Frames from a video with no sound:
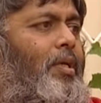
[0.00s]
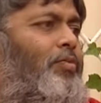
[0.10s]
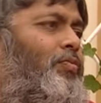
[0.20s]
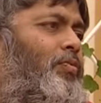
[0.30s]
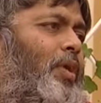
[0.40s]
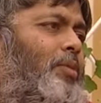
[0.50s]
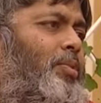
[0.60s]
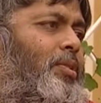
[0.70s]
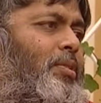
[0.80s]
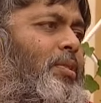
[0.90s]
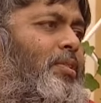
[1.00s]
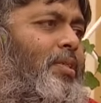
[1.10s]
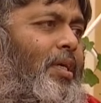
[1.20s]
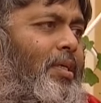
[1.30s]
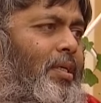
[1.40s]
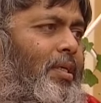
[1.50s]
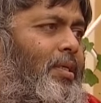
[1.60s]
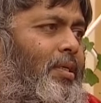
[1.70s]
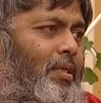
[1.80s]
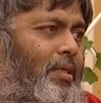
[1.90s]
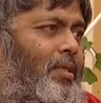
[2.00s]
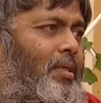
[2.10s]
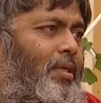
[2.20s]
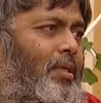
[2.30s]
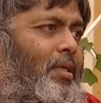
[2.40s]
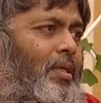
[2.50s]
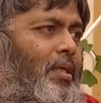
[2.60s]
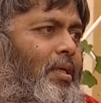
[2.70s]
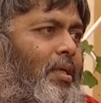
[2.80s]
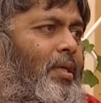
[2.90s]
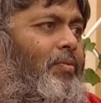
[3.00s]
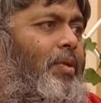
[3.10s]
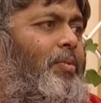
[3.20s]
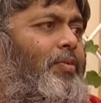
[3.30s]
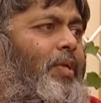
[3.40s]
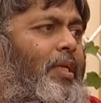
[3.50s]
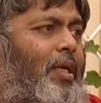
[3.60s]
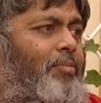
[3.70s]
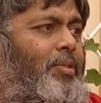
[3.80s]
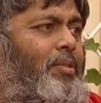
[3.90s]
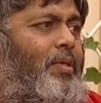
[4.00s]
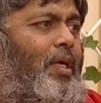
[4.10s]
if one person is hungry, he will be very happy to